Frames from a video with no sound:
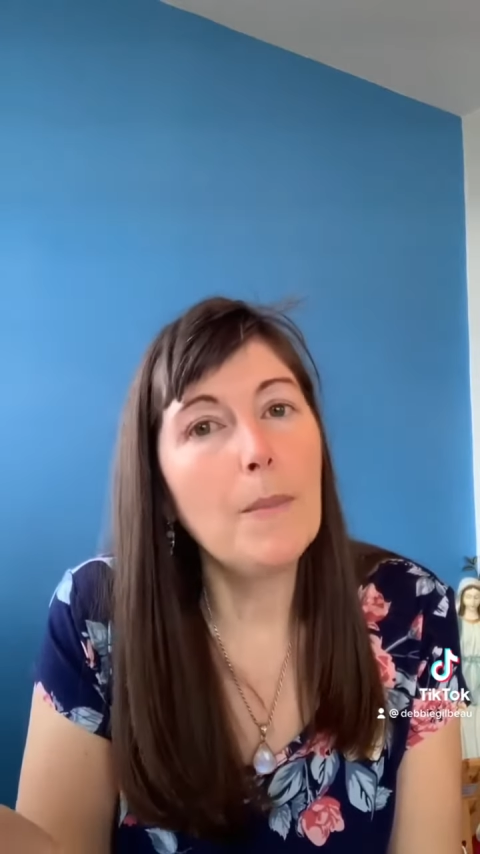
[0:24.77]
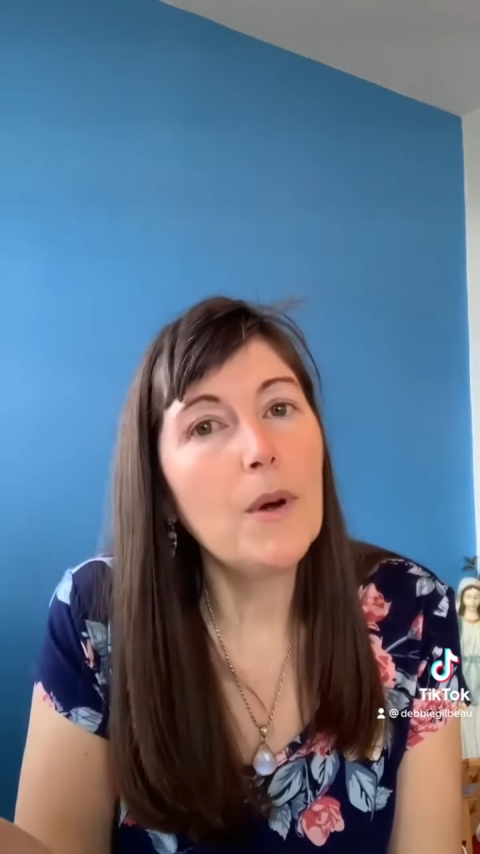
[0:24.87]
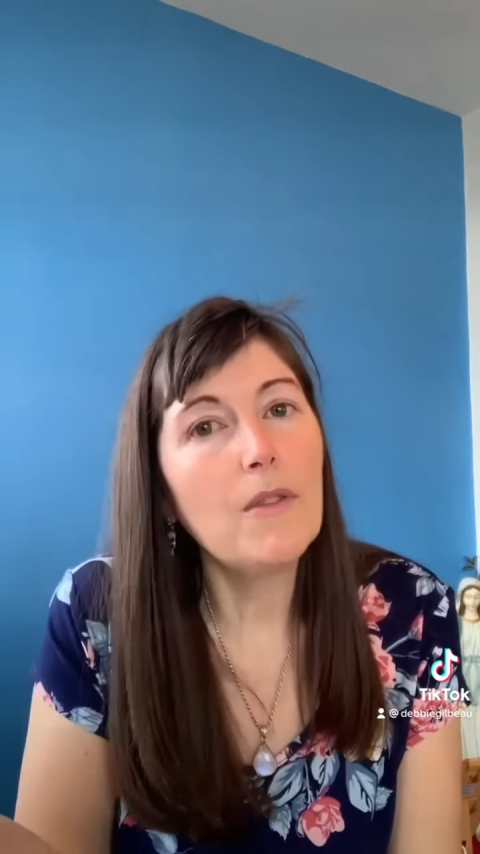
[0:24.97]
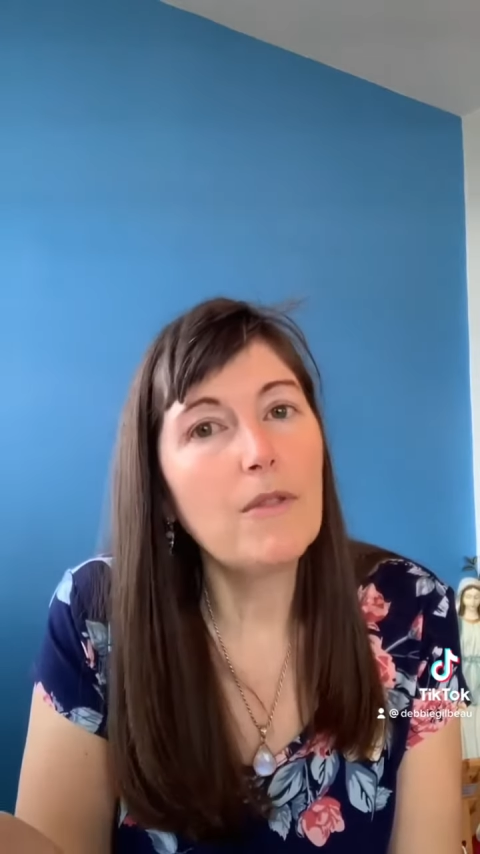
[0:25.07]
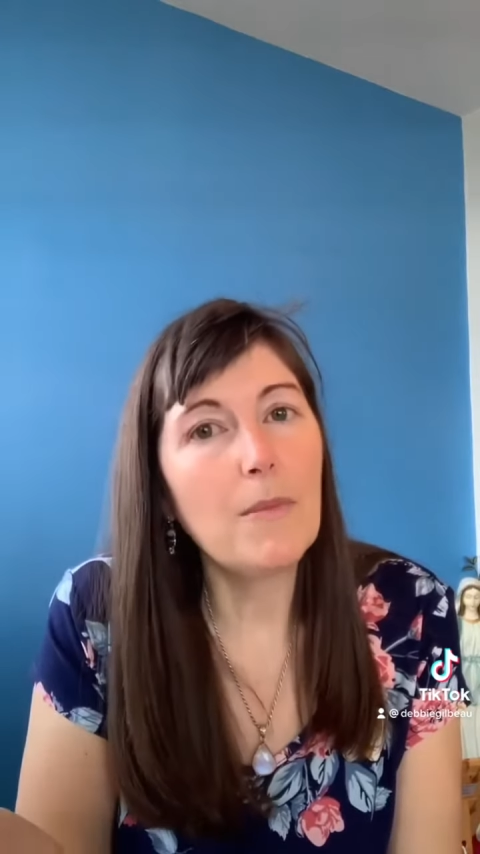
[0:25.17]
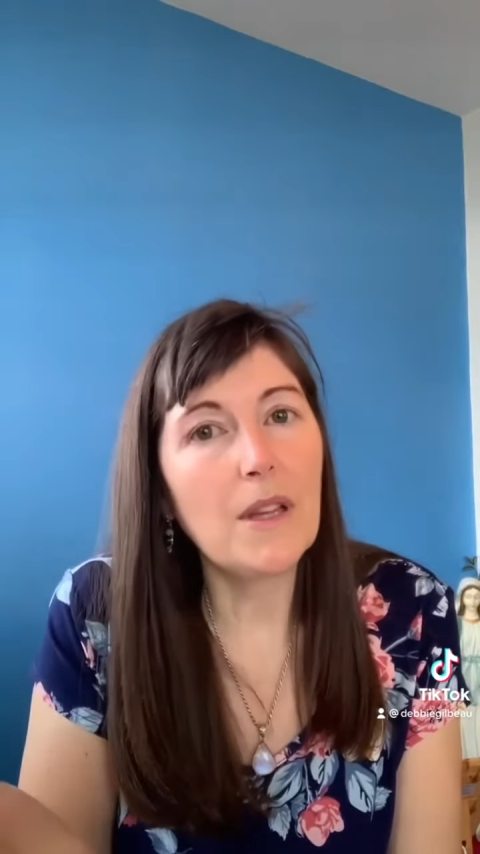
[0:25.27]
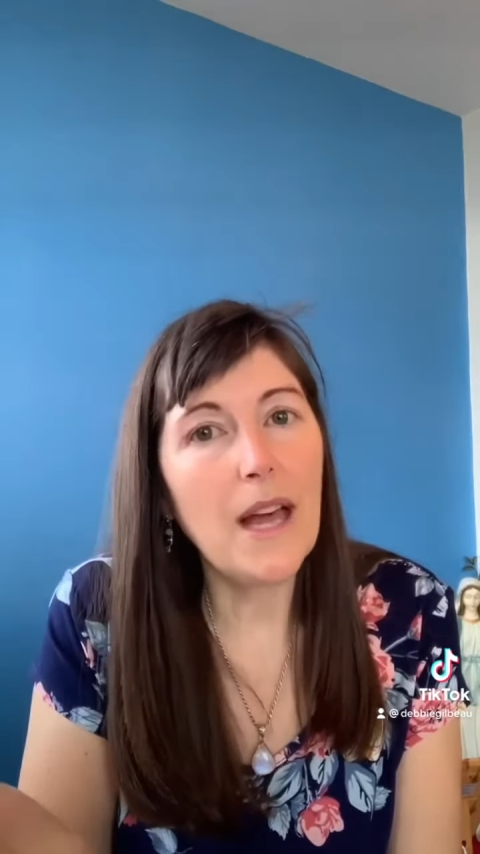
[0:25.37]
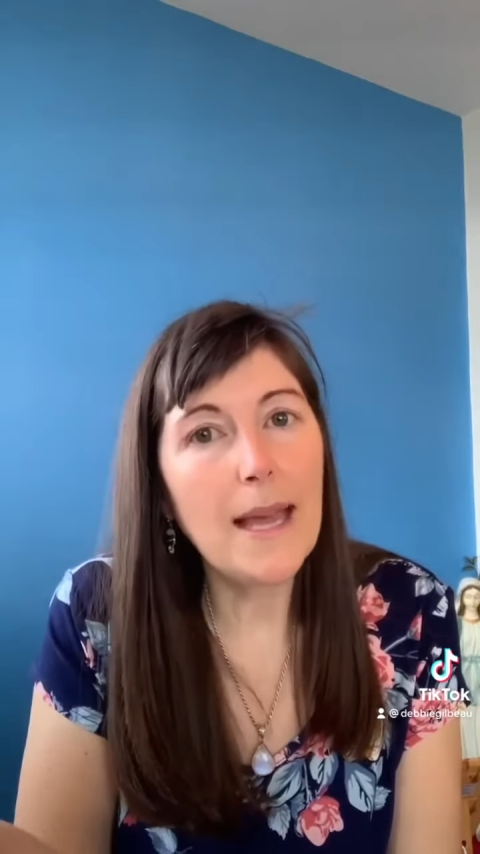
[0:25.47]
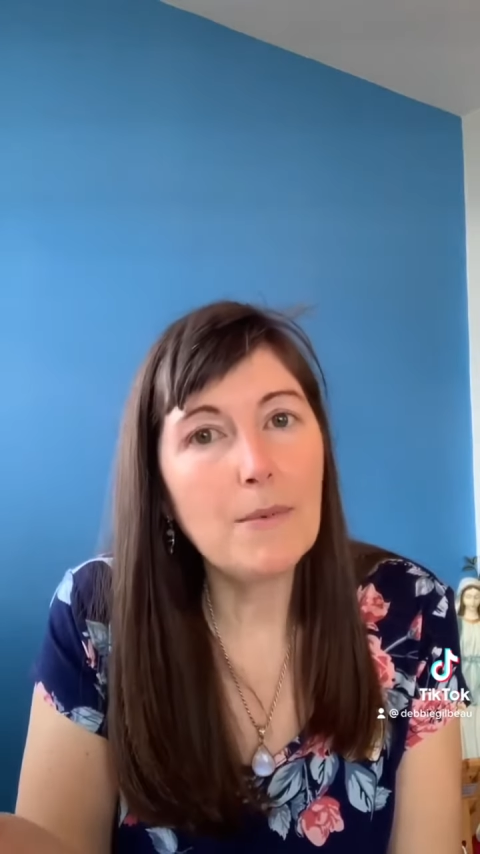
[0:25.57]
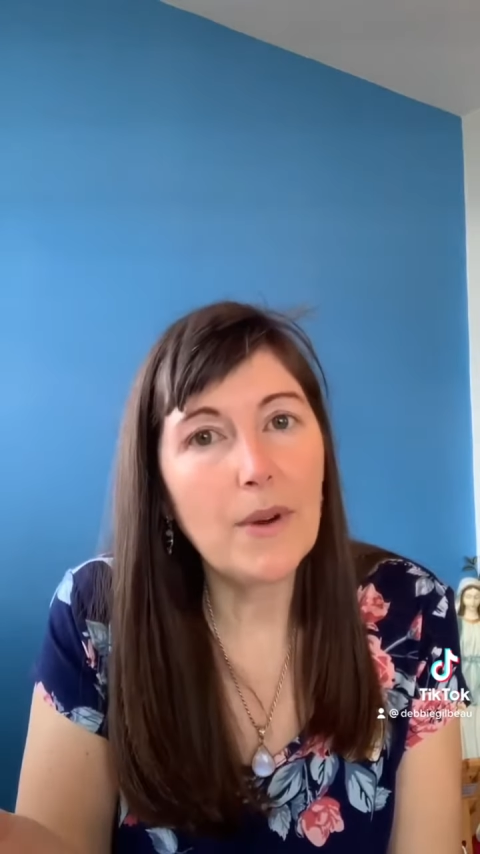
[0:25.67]
book from the
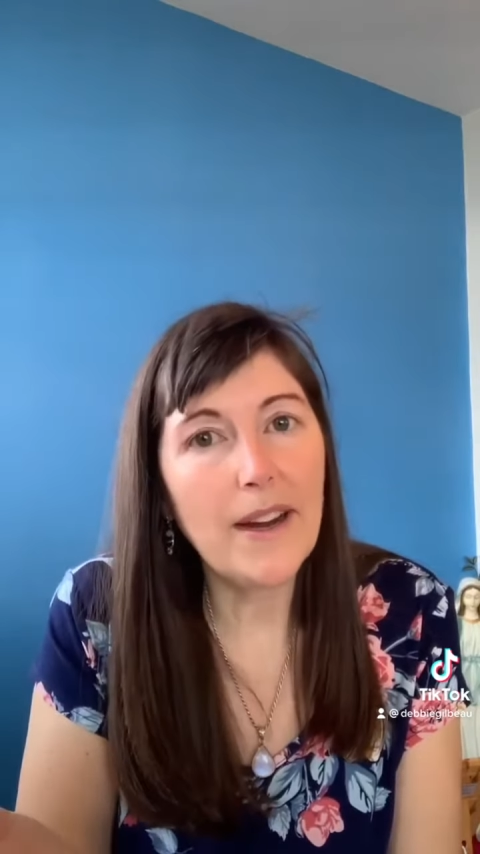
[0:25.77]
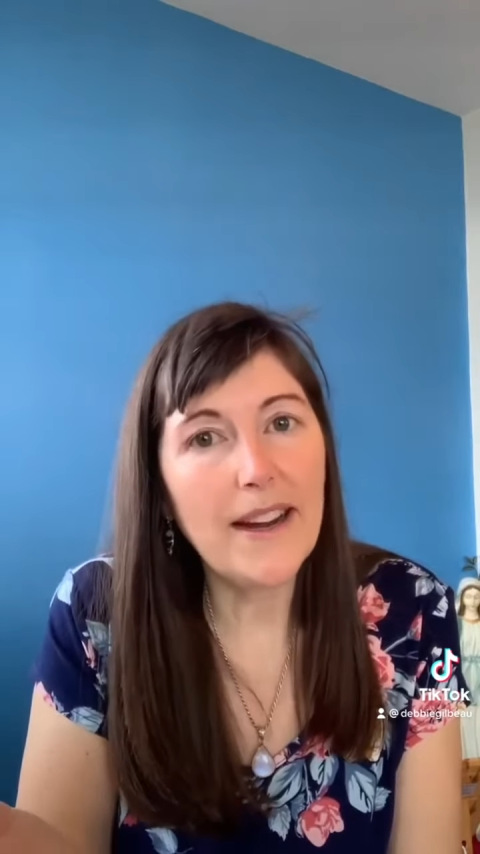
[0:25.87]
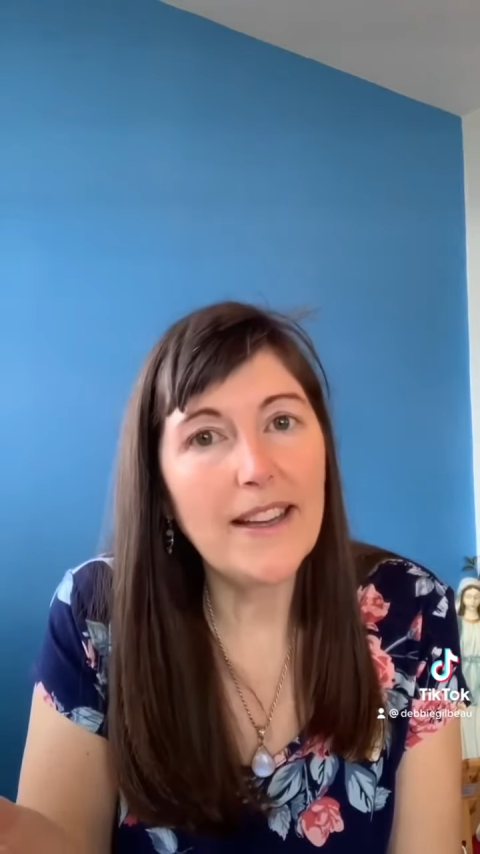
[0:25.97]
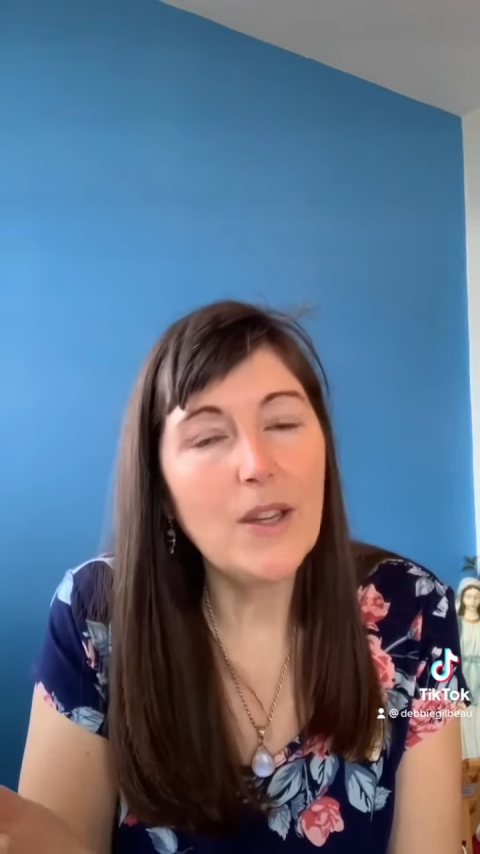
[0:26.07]
library,